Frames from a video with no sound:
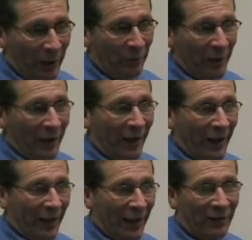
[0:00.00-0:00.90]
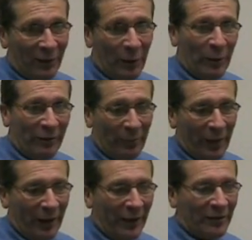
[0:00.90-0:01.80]
And that is a little bit of a
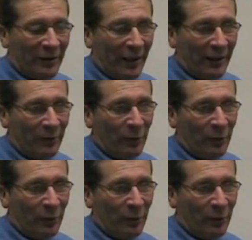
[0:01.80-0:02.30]
balancing act too.